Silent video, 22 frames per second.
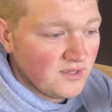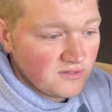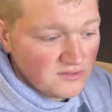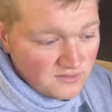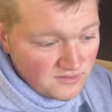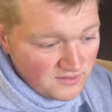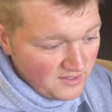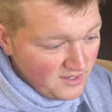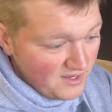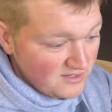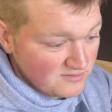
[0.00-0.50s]
You can
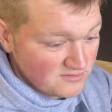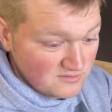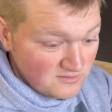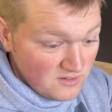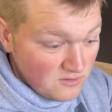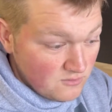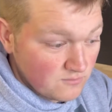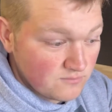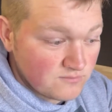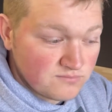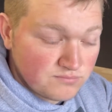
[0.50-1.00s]
cast it
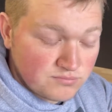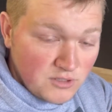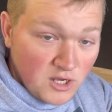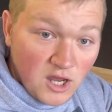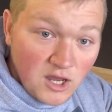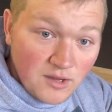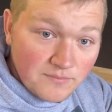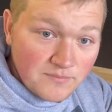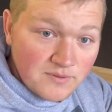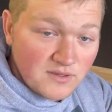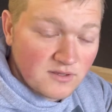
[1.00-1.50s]
out,
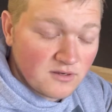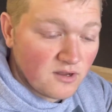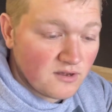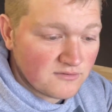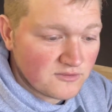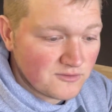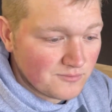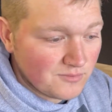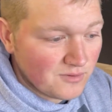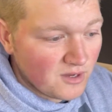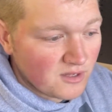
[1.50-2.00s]
pop it off the
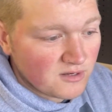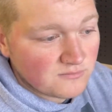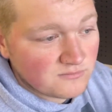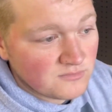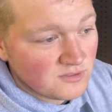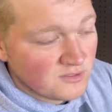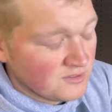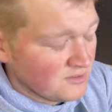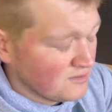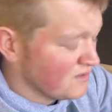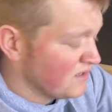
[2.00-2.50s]
bottom,
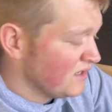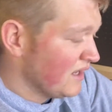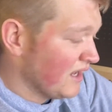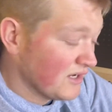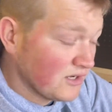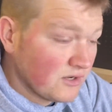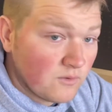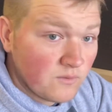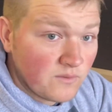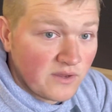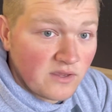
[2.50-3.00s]
and
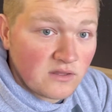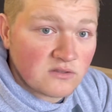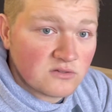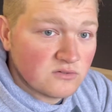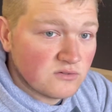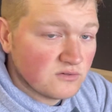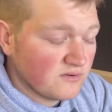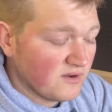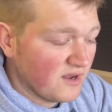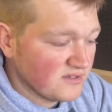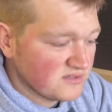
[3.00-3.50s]
don't get too
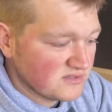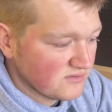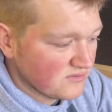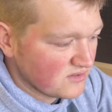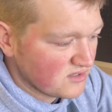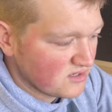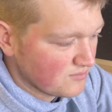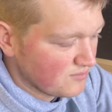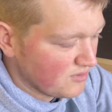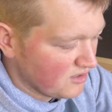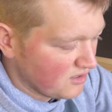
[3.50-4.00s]
aggressive with
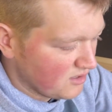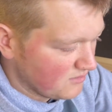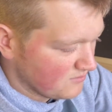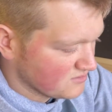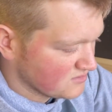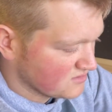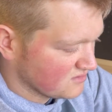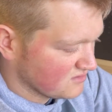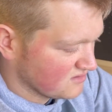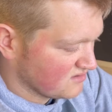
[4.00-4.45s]
your pops.